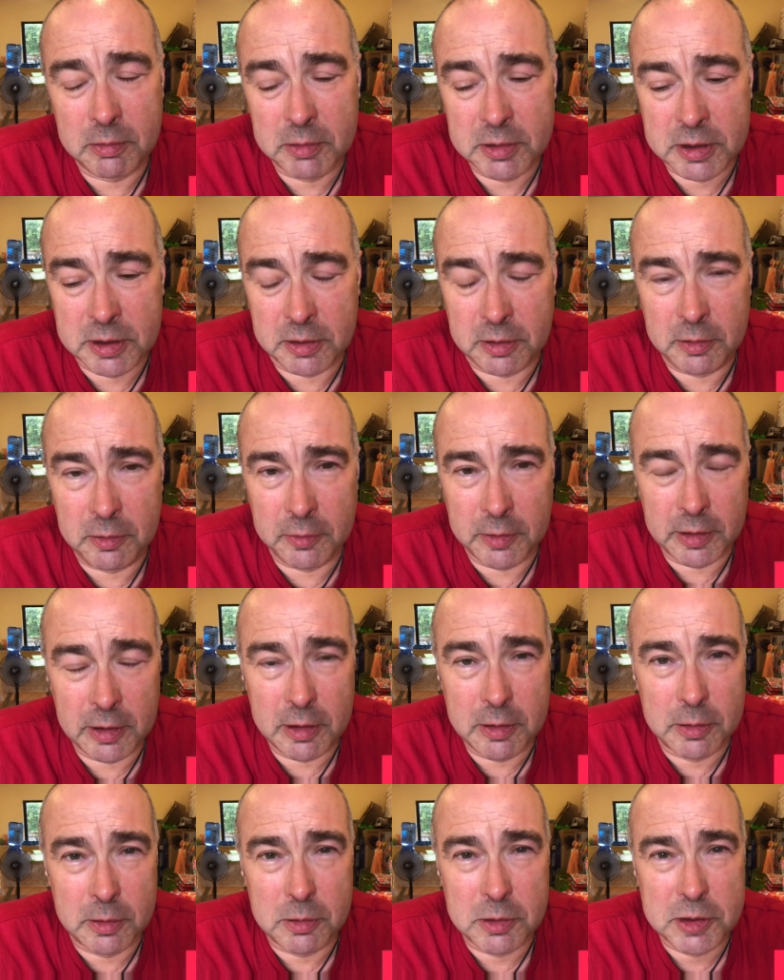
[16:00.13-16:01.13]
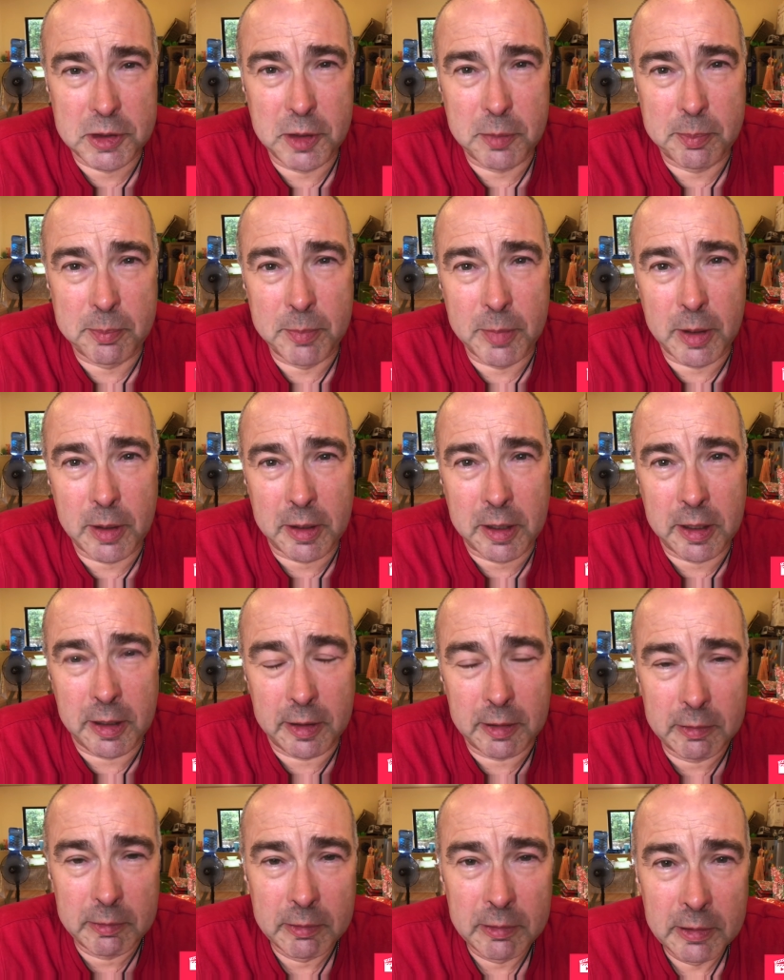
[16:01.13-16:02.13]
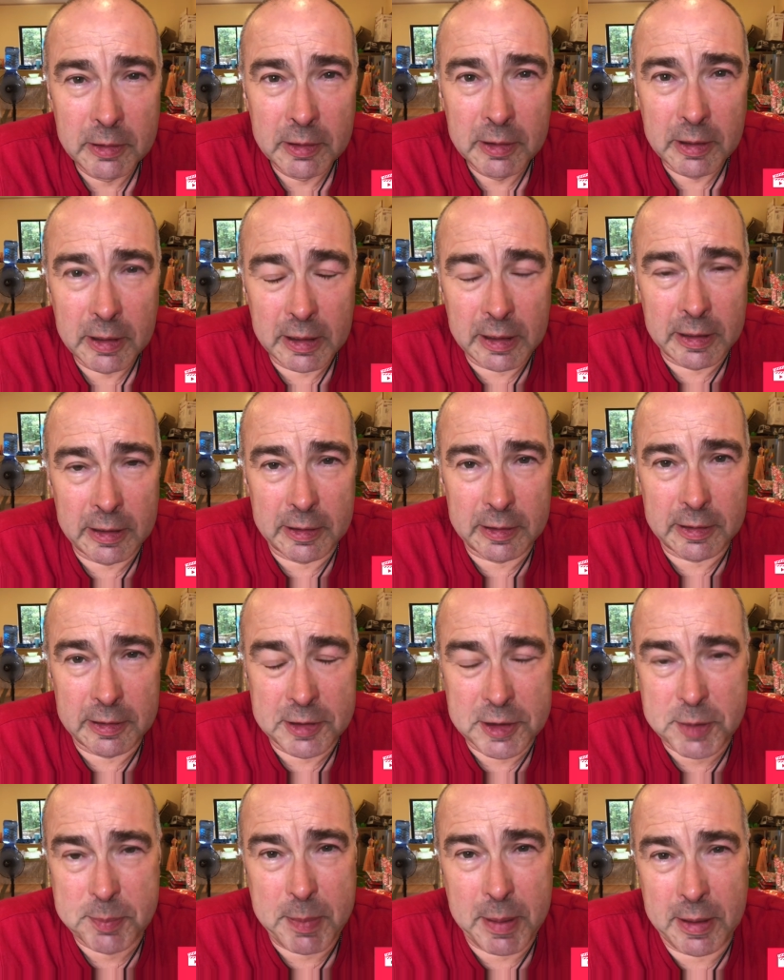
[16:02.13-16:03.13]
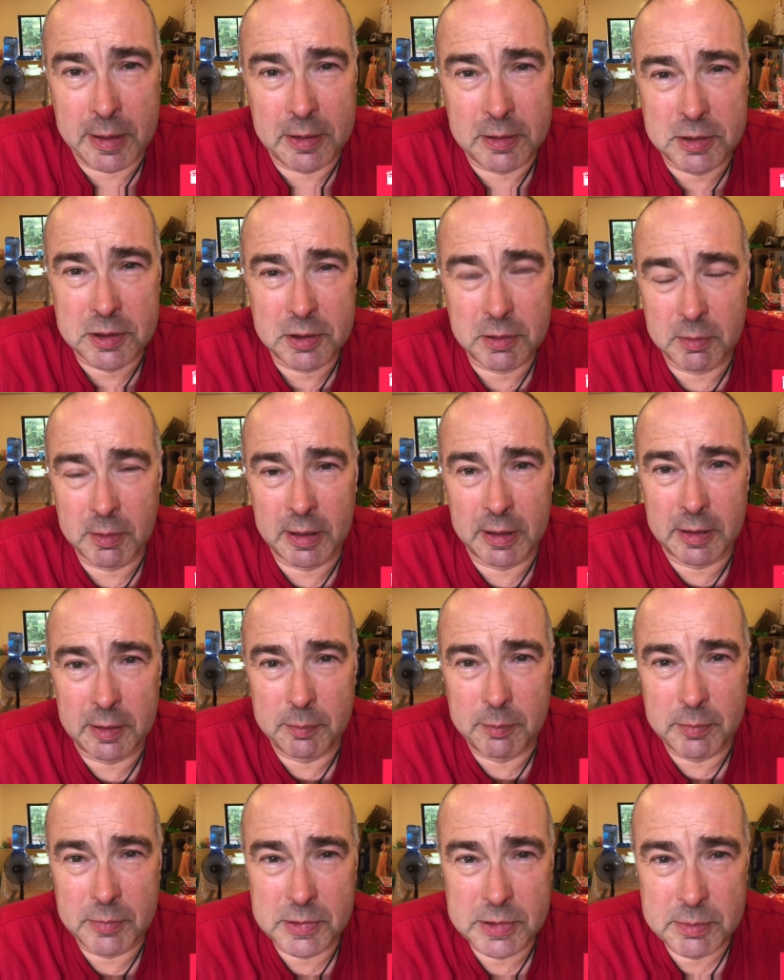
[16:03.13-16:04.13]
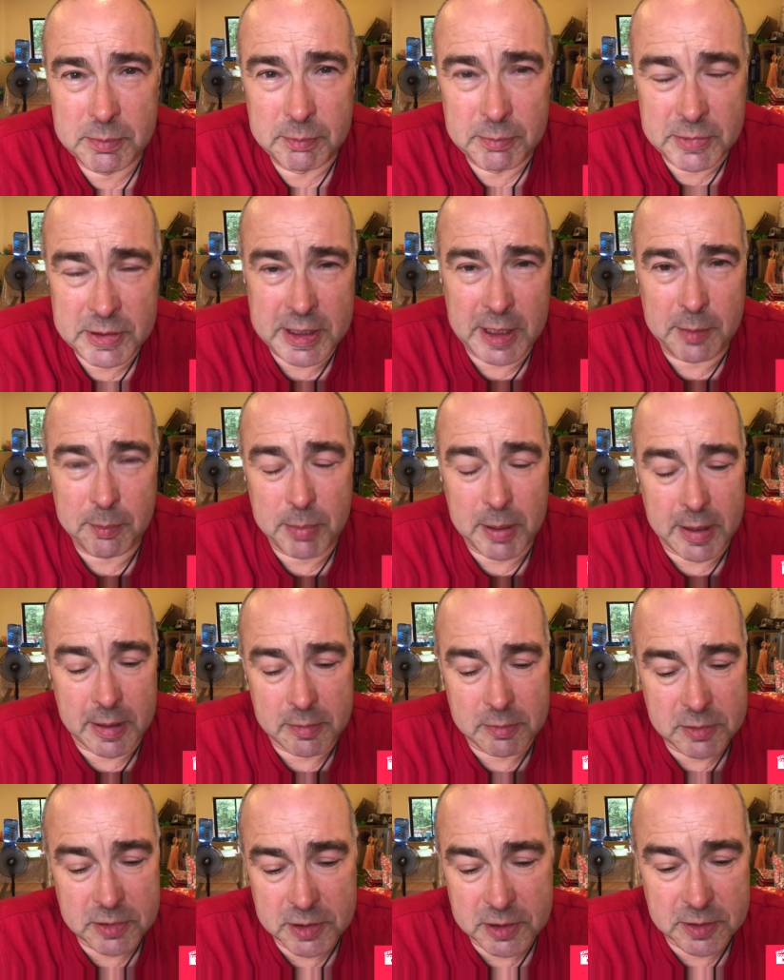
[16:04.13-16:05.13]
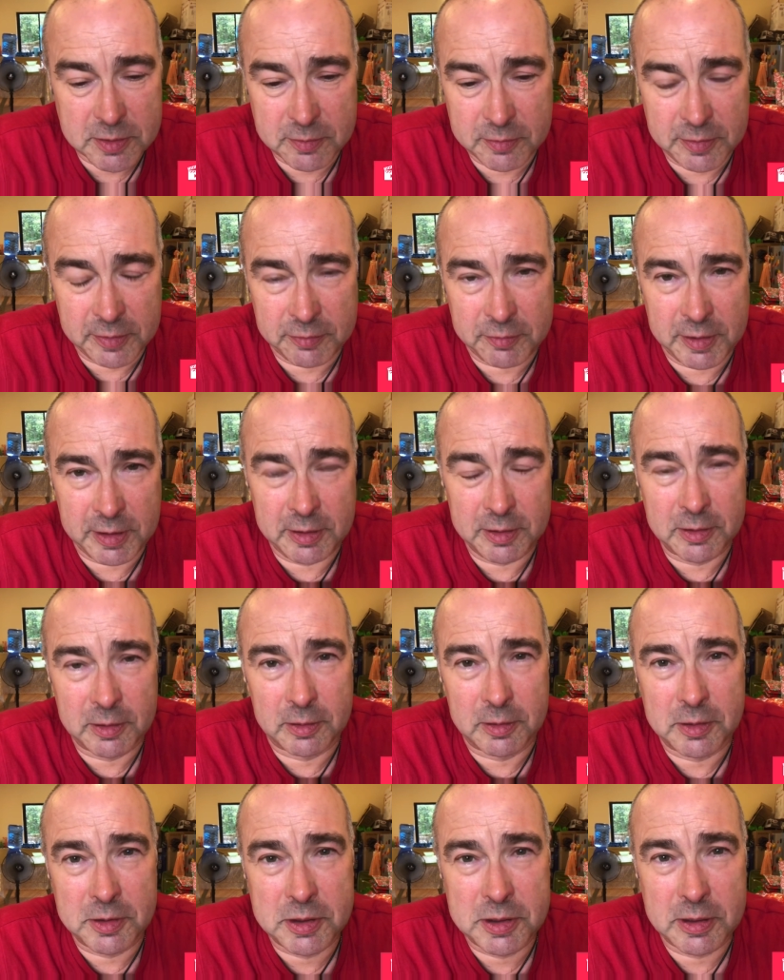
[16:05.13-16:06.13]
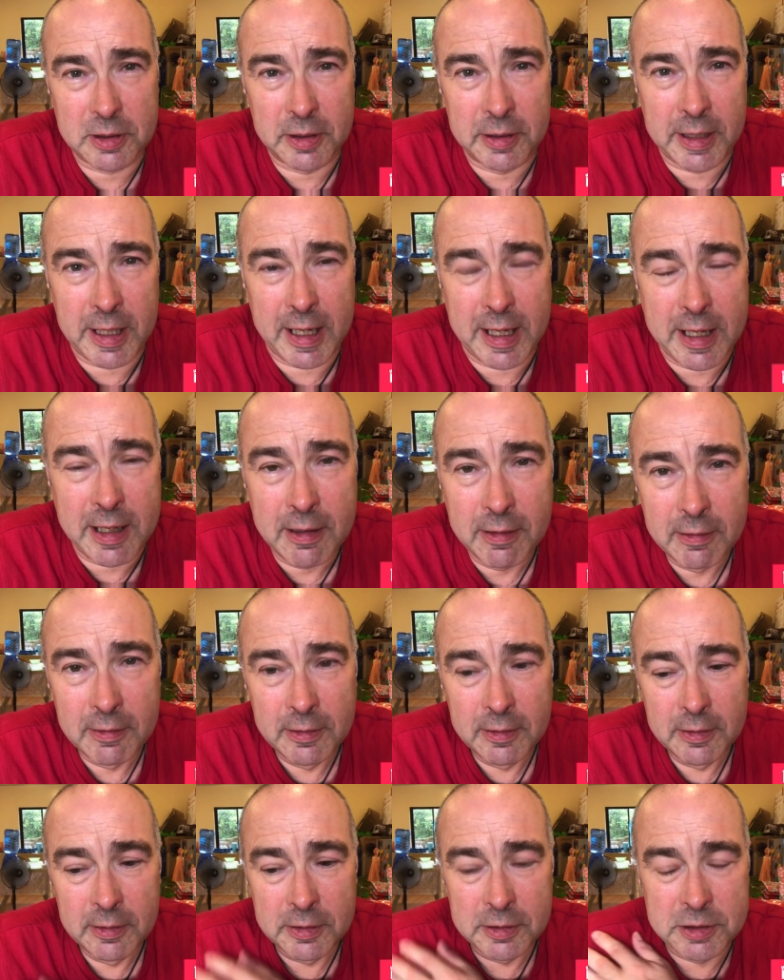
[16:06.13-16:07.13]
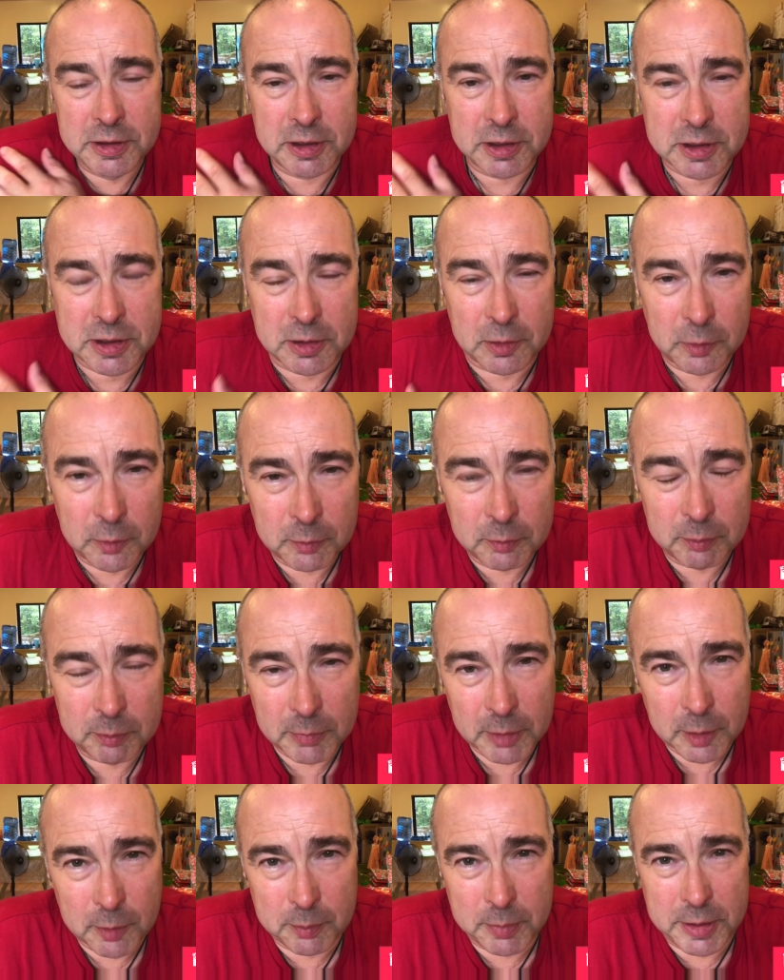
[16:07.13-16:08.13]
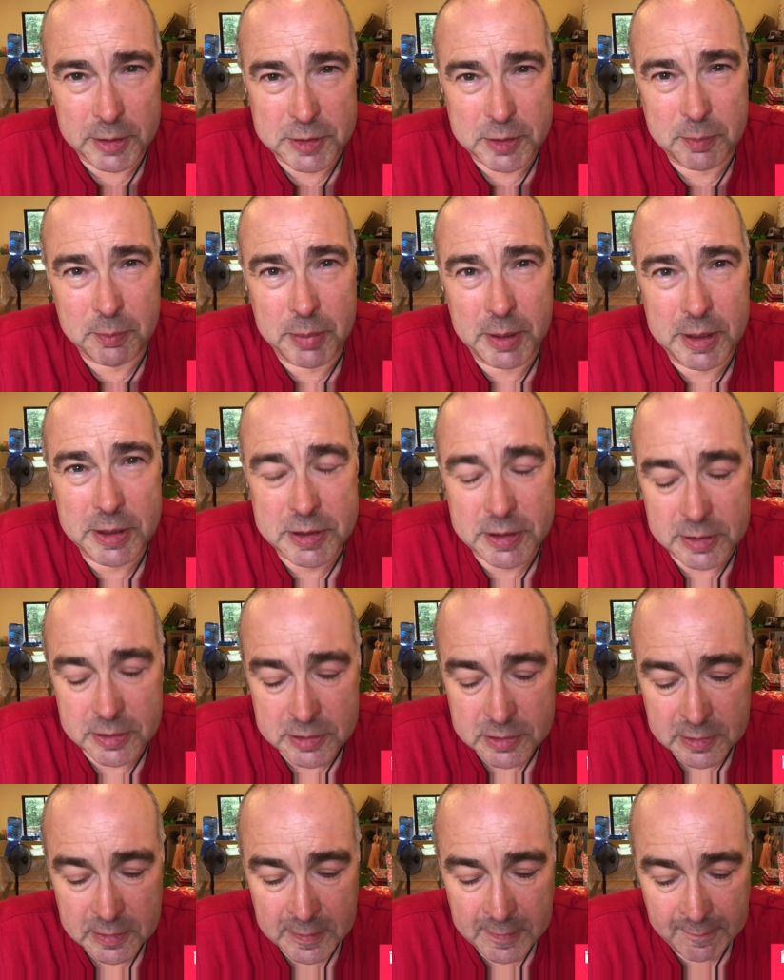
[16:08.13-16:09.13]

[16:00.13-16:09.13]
to the local supermarket and spend £10, $15 a day just on bits and pieces.